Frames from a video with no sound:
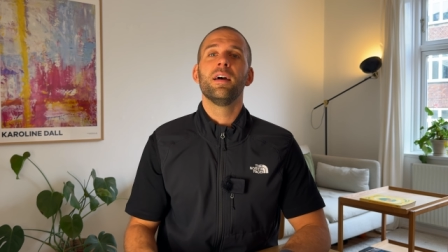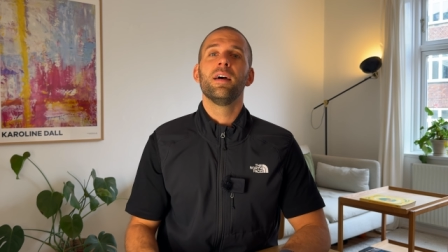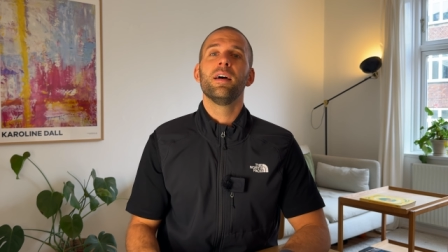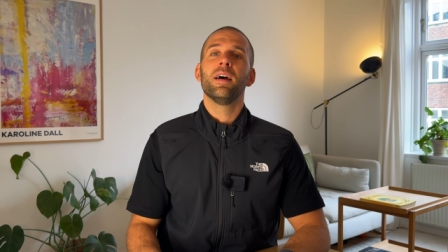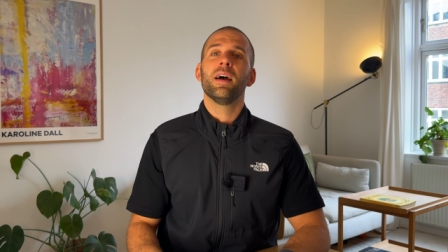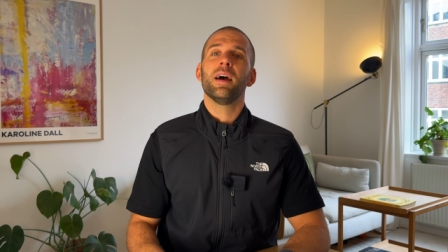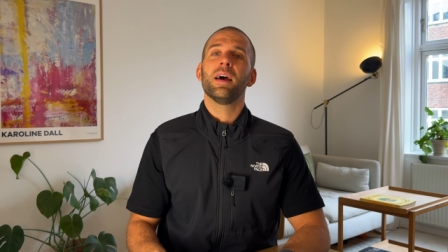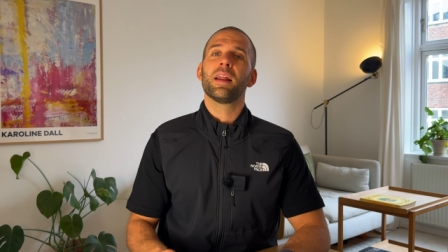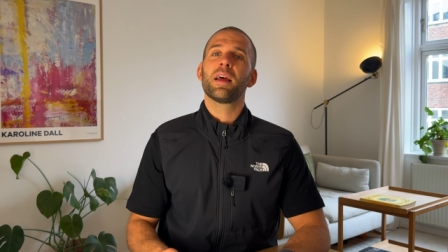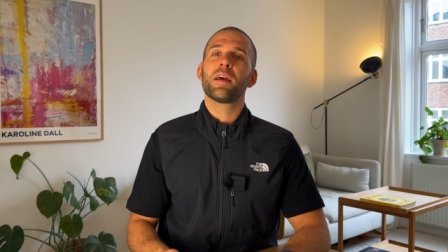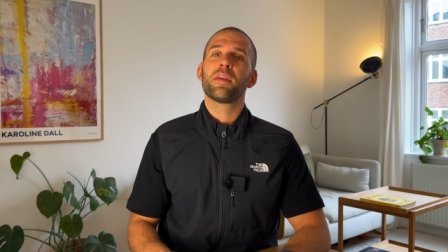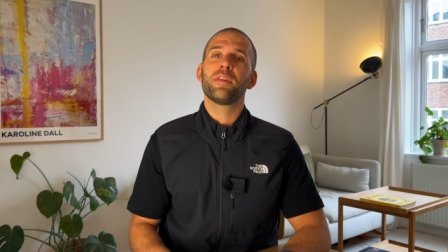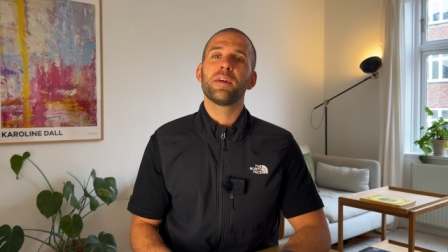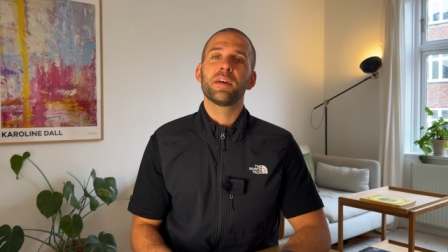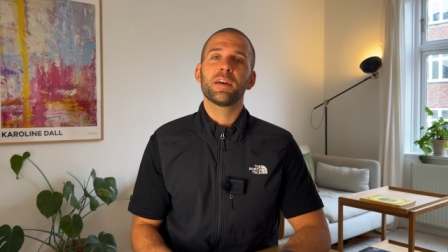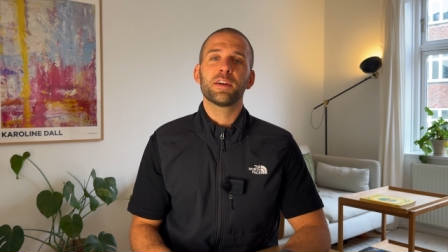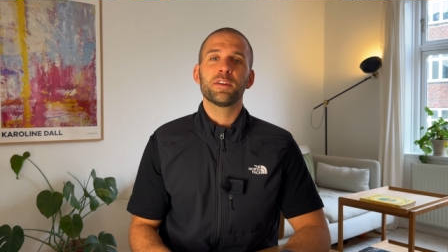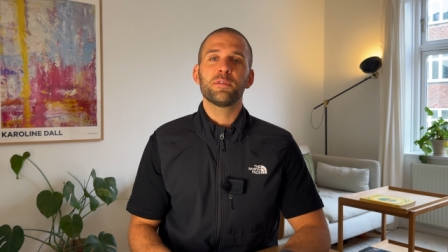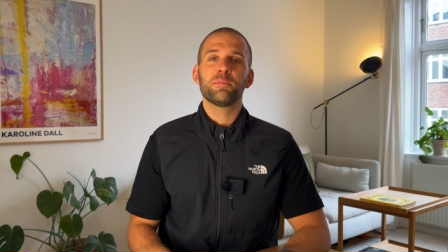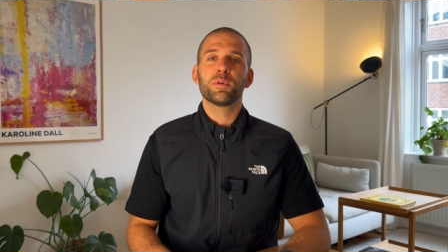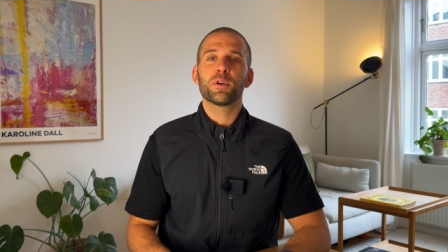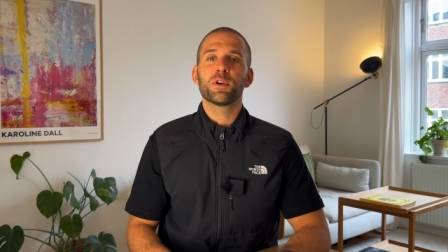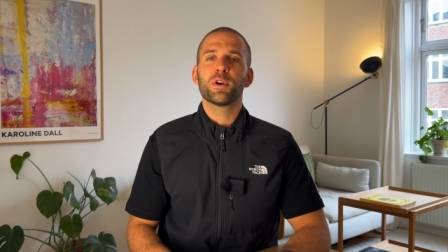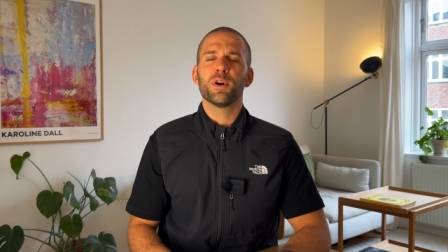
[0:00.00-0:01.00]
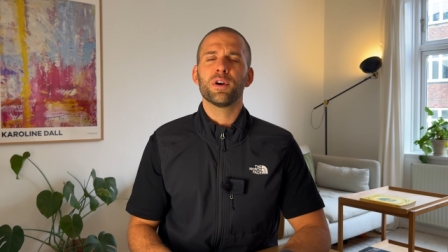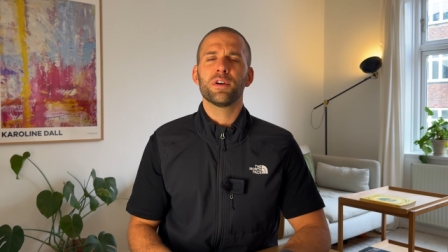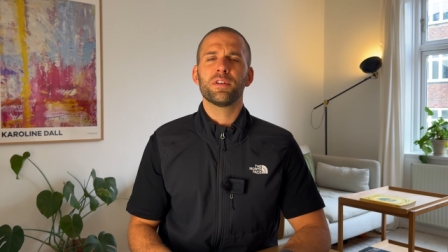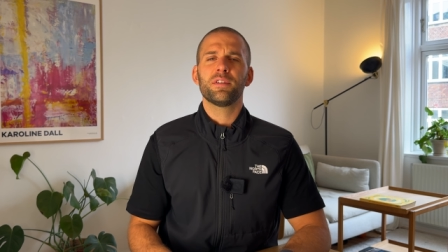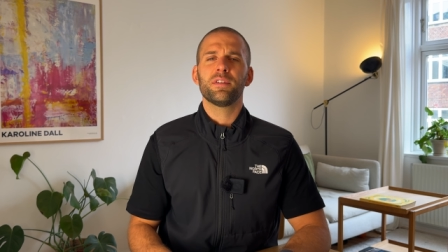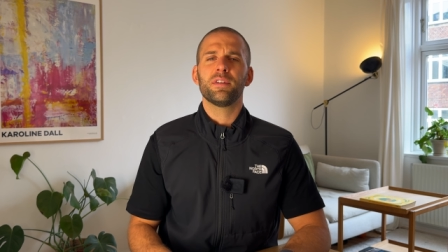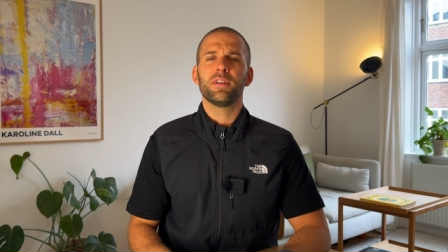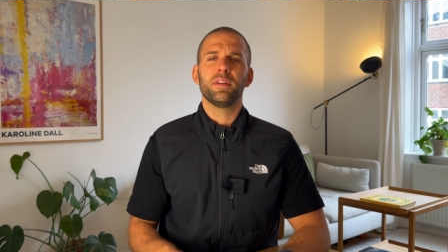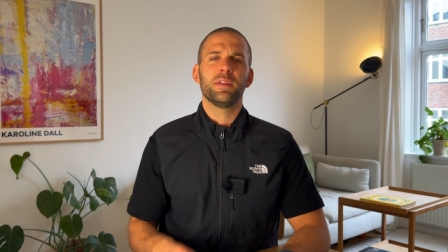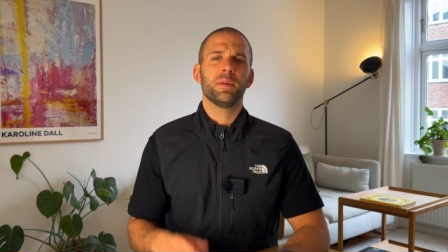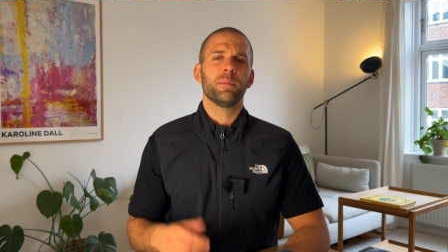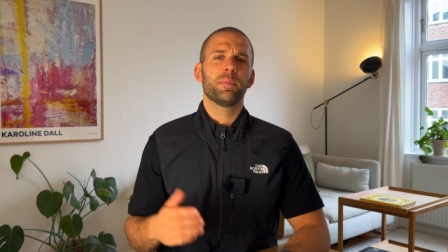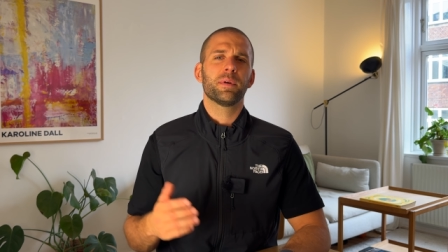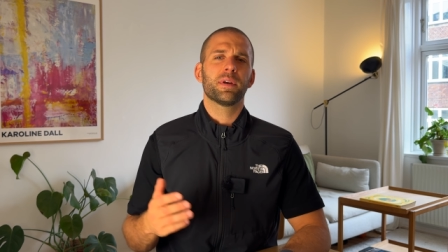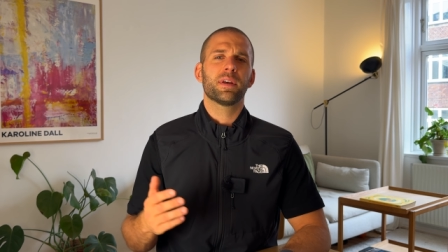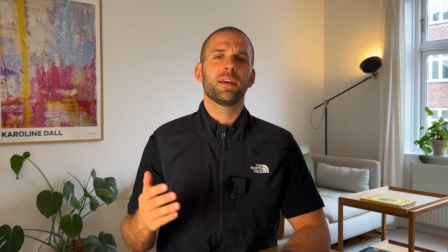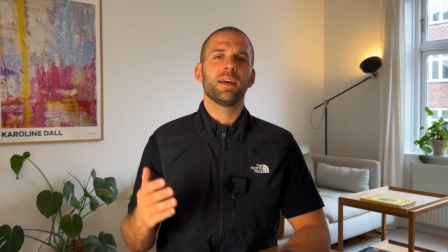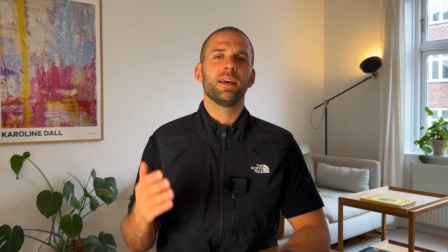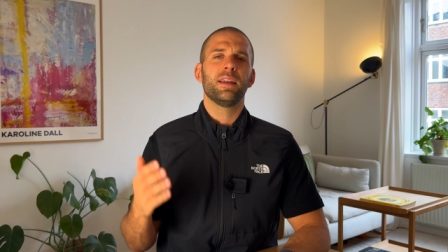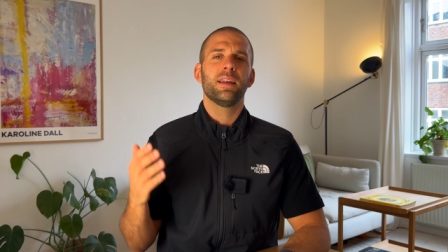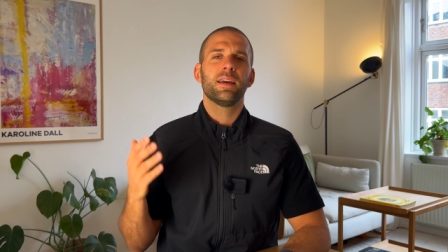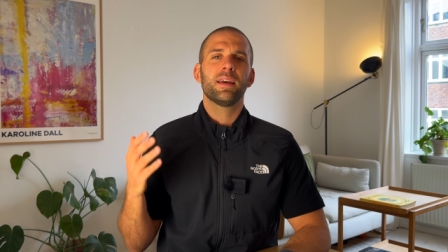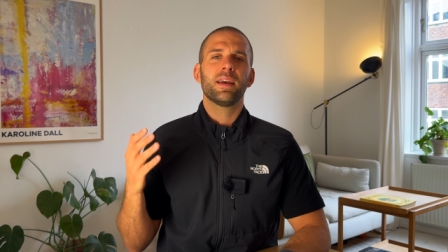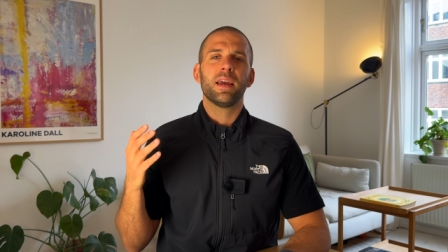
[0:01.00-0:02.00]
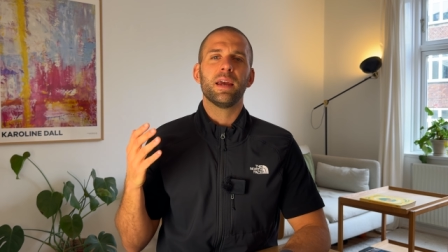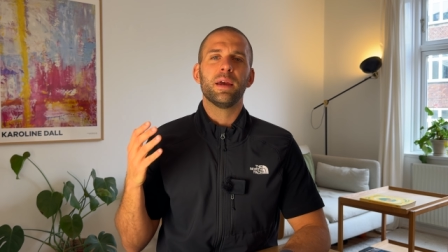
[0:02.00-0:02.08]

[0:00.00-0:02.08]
And I think it's because in the beginning,